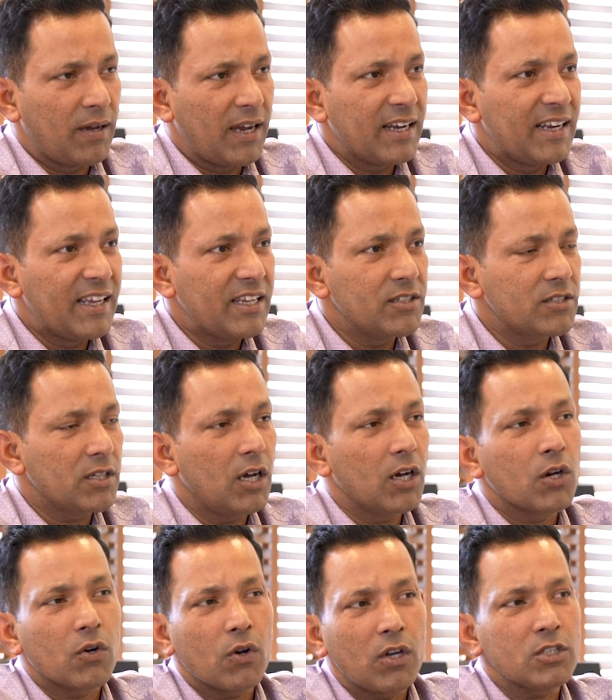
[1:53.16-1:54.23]
my days
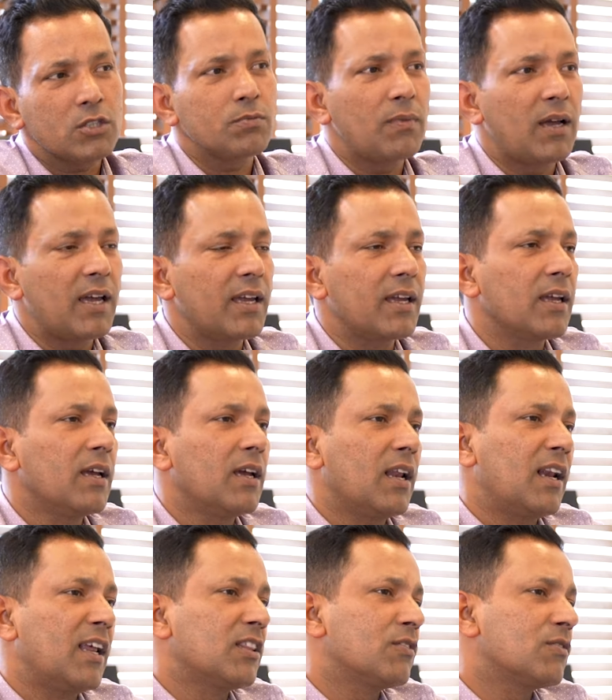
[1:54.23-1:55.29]
across my
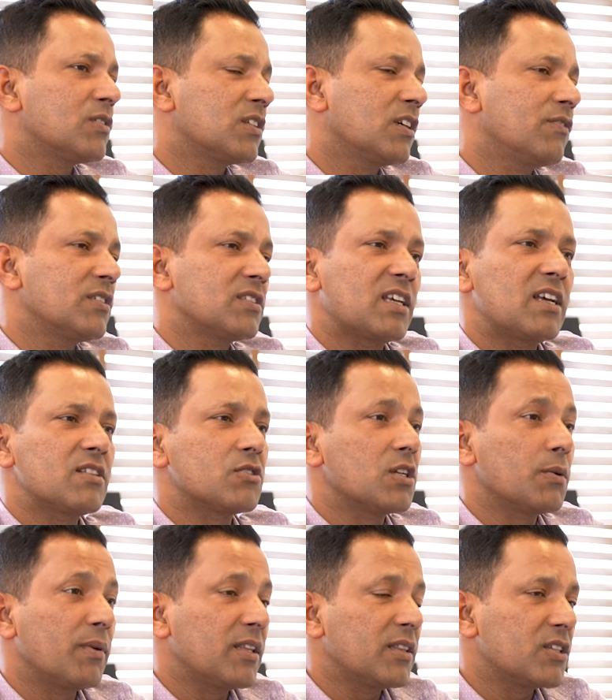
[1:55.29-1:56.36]
length of the service has
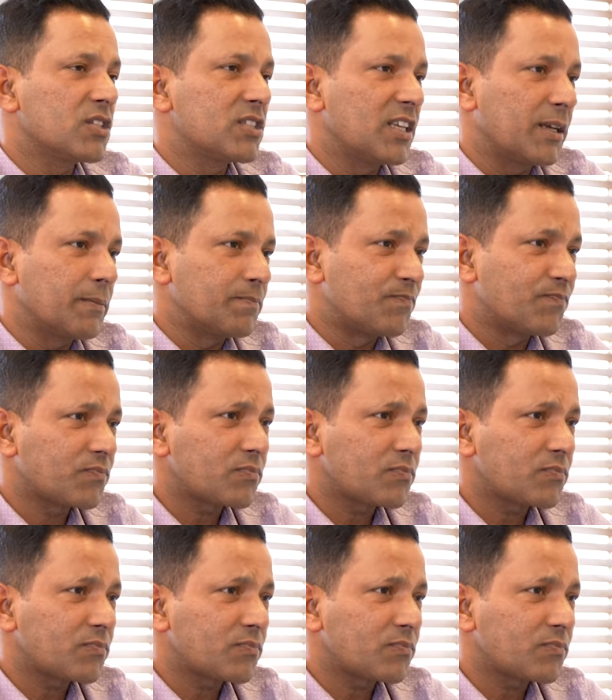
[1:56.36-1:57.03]
remained the same.